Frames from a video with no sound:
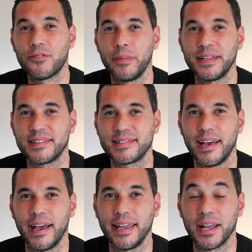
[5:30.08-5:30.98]
for me to
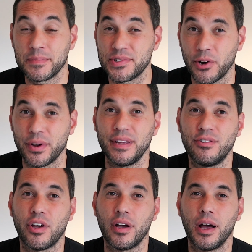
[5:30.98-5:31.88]
say, I'm sorry
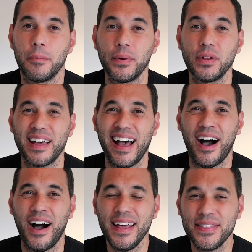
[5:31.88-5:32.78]
DJI, but
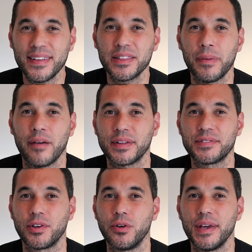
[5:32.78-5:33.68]
I think the
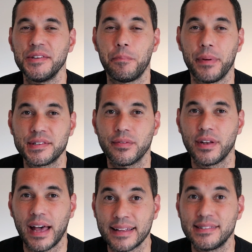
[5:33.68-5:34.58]
Mavic 2 is a bit of
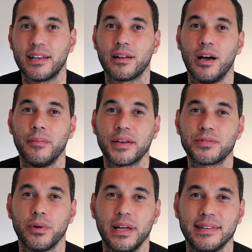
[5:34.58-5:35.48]
an
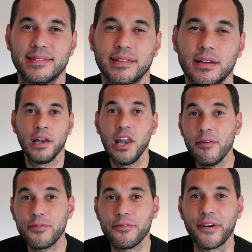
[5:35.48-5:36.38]
anti-climax release. I
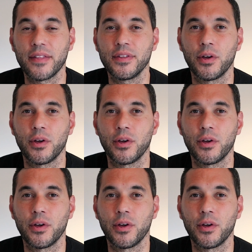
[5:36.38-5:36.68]
love the fact that